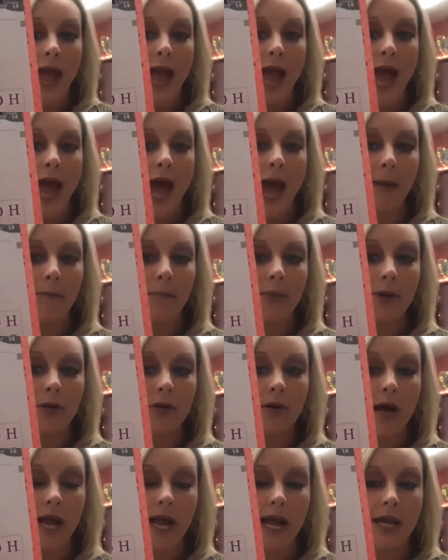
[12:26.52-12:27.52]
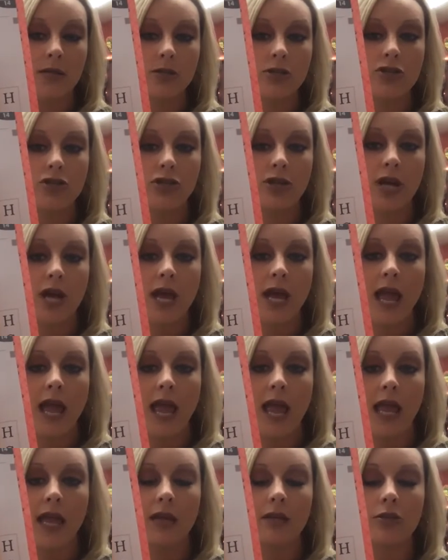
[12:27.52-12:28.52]
capital H
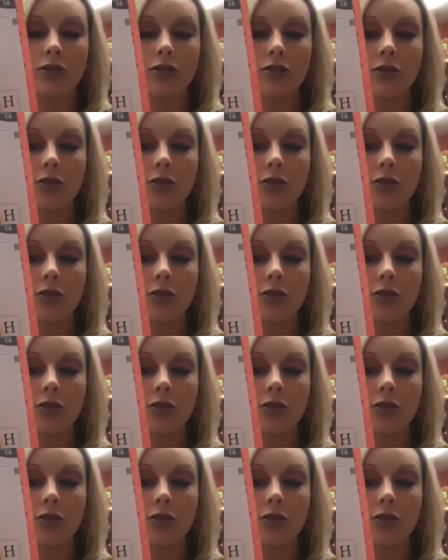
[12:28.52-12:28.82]
and your